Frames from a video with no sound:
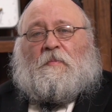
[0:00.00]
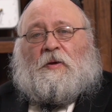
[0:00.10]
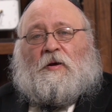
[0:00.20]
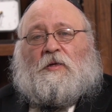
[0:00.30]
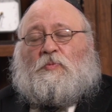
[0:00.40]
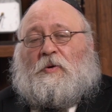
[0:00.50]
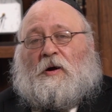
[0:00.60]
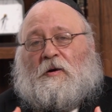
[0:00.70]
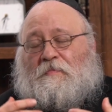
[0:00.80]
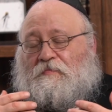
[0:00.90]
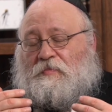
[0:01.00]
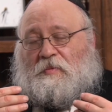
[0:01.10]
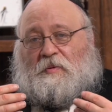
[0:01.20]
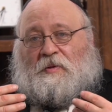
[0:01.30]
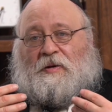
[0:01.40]
because we are
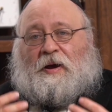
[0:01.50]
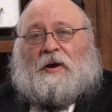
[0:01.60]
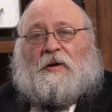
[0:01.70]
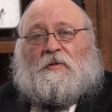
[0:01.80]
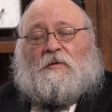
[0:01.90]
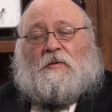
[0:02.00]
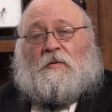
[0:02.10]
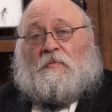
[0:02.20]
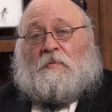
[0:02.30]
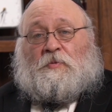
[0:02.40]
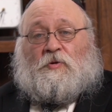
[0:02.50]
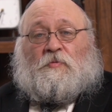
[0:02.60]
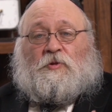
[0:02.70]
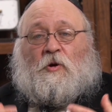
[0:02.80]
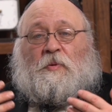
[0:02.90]
denied to
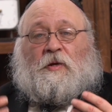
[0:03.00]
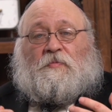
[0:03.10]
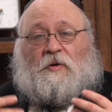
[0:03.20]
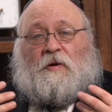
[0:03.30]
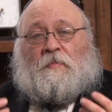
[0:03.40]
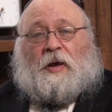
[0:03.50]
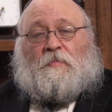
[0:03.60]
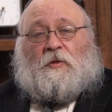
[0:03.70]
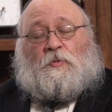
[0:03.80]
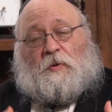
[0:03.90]
observe so many of the commandments,